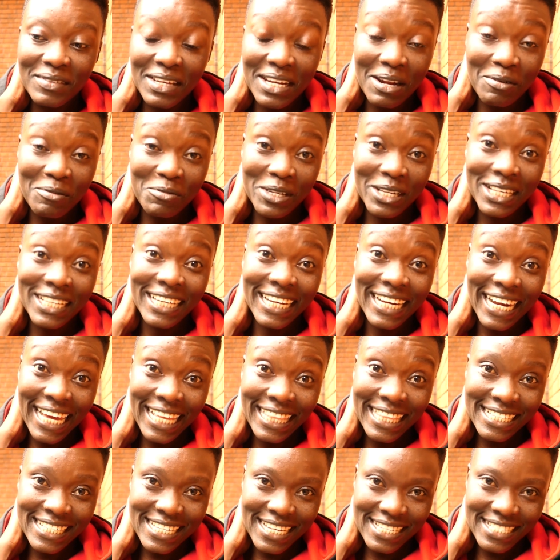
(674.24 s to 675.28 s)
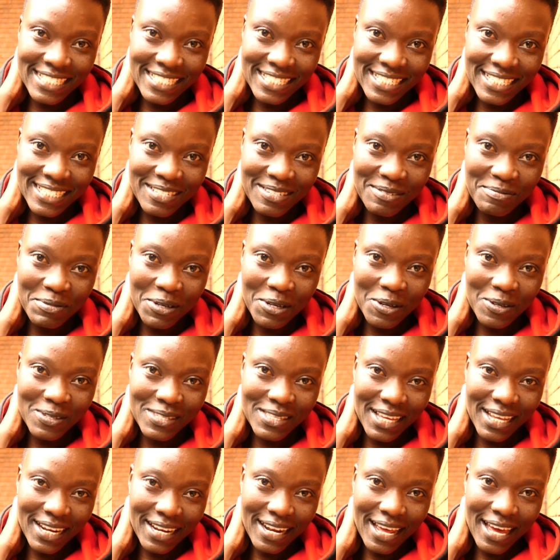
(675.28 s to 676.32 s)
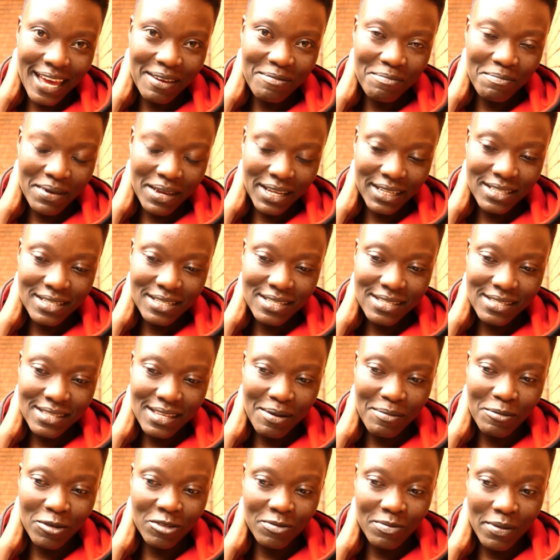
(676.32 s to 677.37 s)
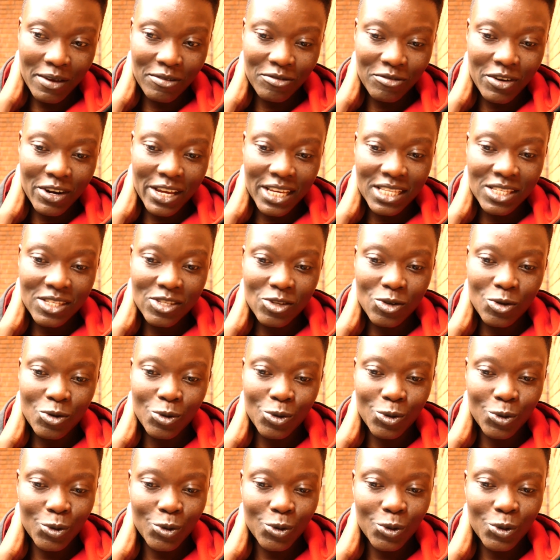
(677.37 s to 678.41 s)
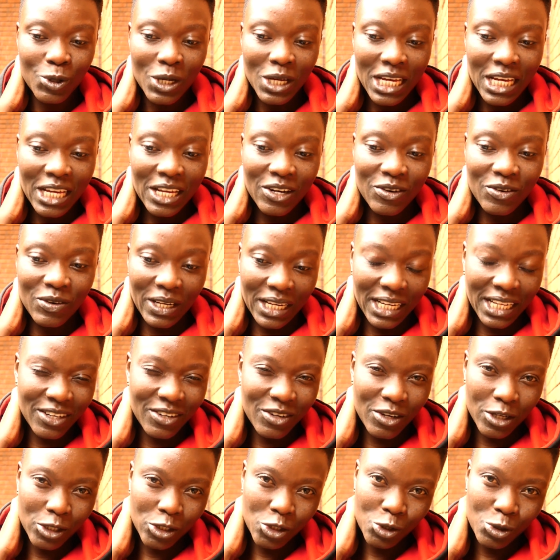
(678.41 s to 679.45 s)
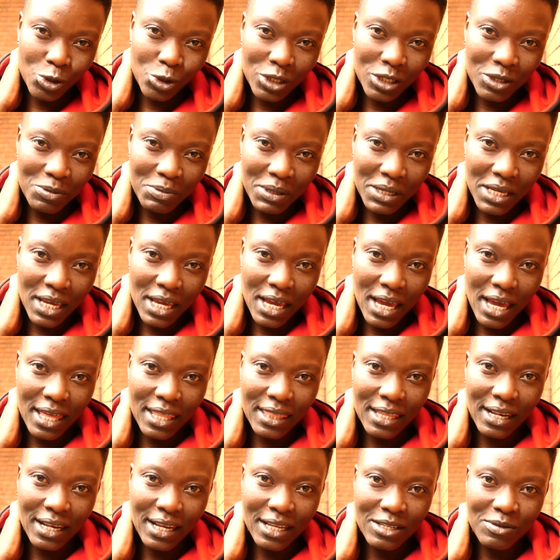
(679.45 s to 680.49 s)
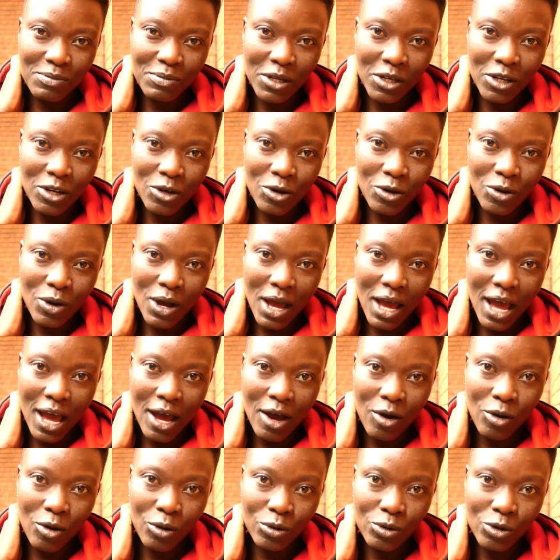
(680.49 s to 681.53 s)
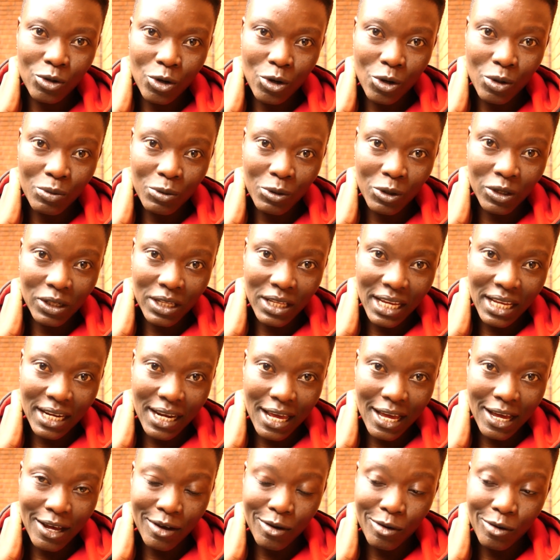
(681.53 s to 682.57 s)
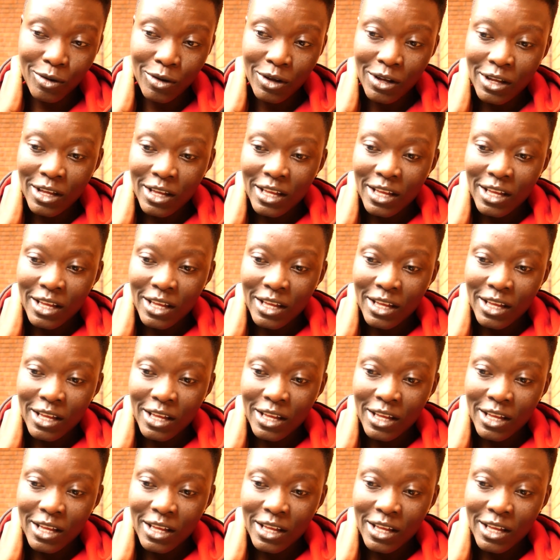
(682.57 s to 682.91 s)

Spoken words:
And I'm really glad that I did, because then I met some of my friends who really reassured me, and they let me know how normal and how